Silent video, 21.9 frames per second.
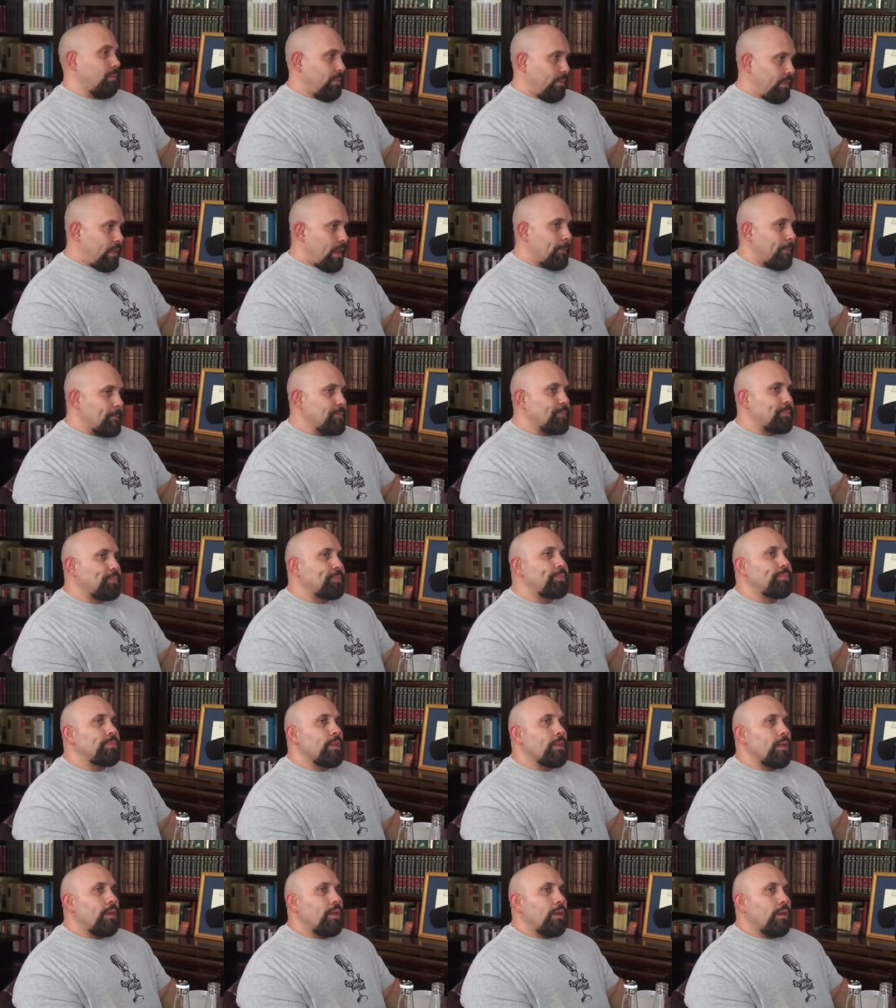with that. Yeah.
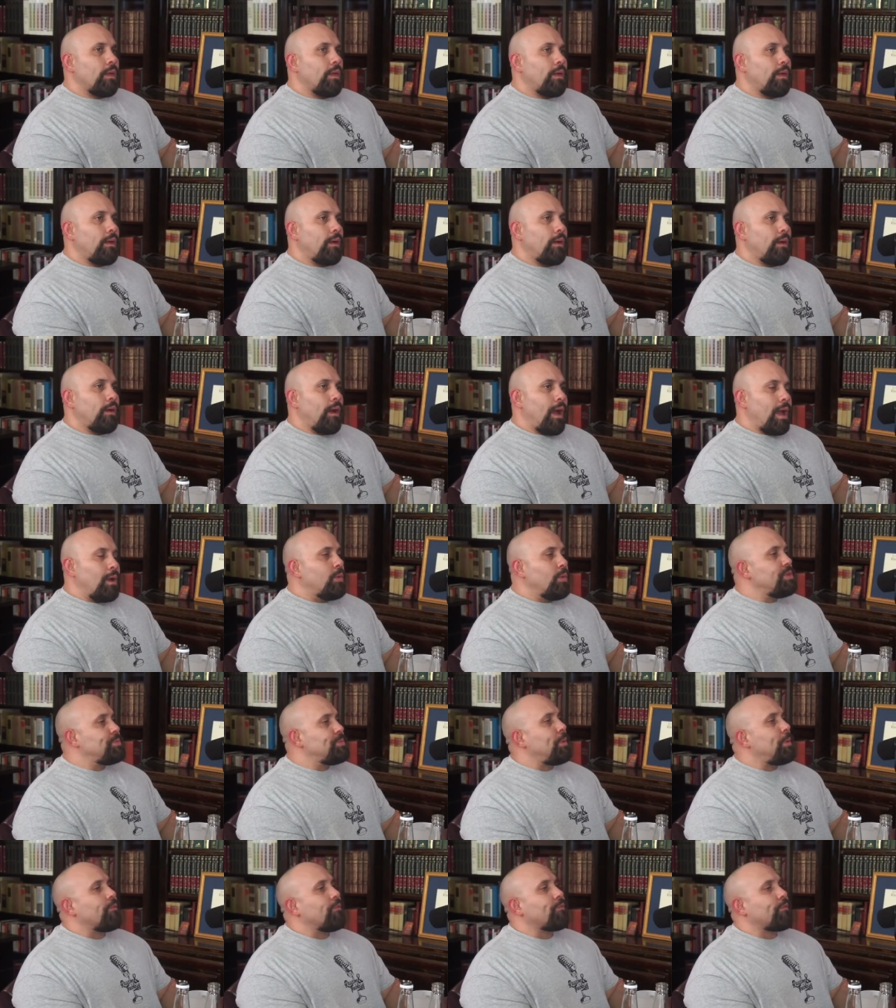I wish
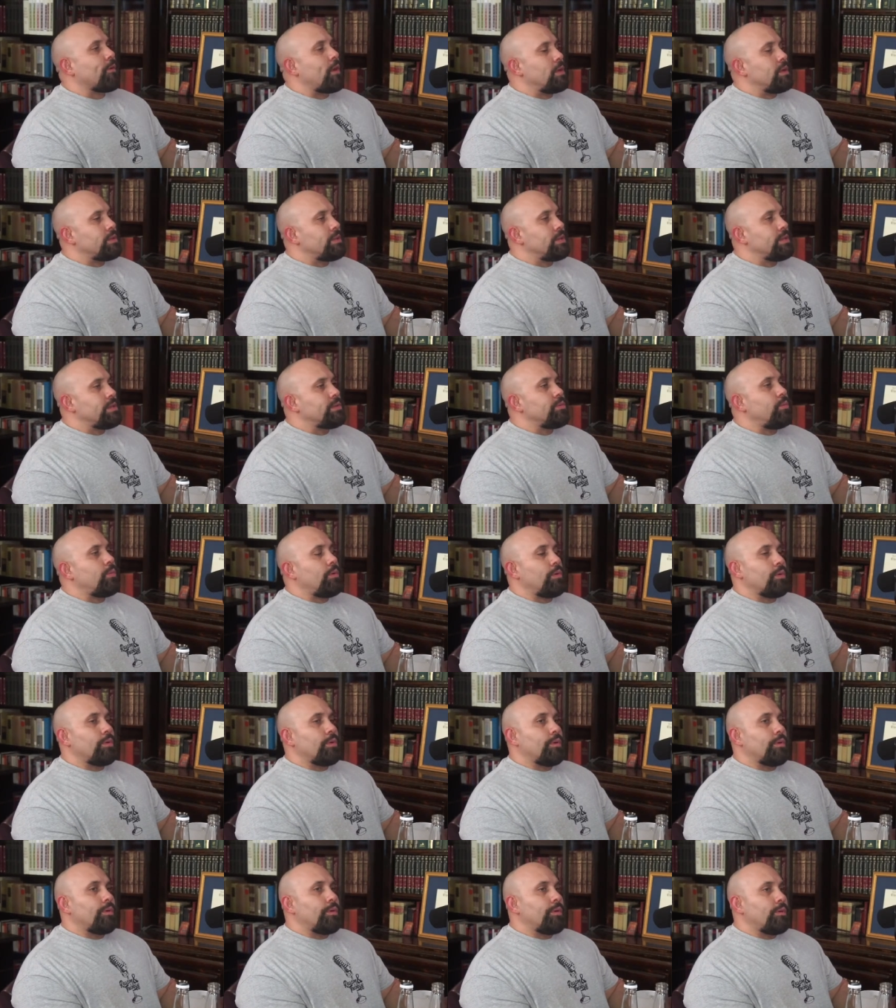Pope Francis
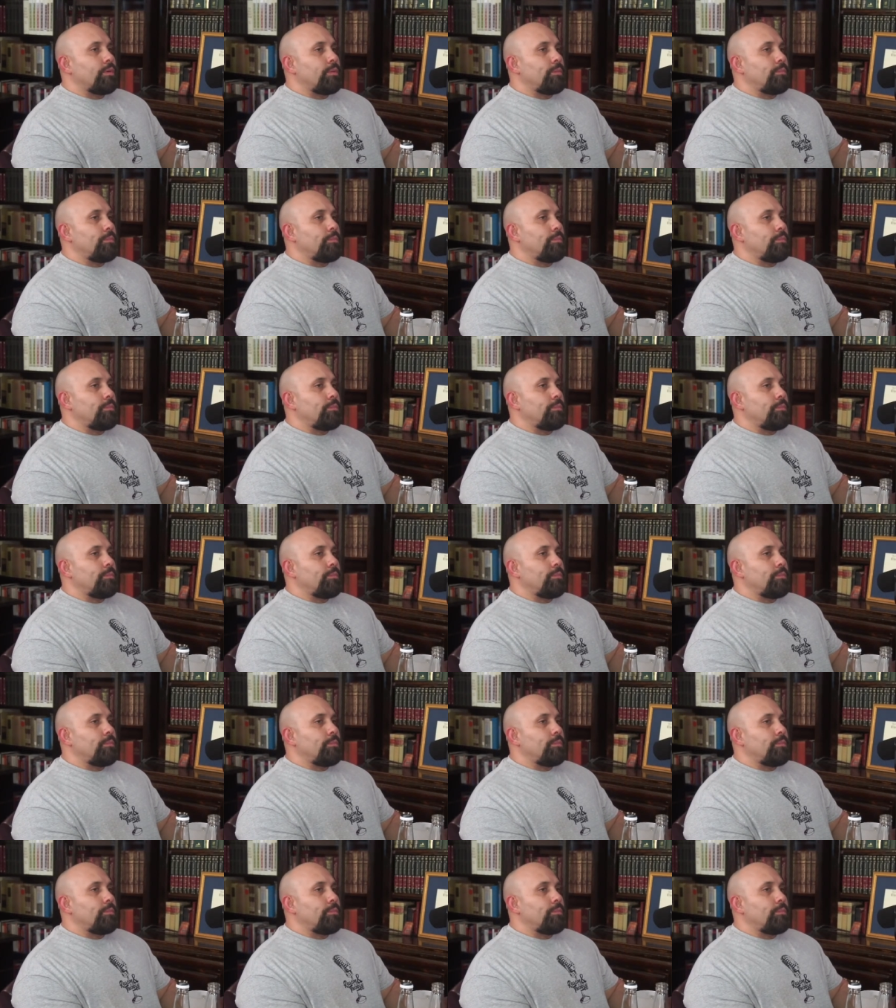were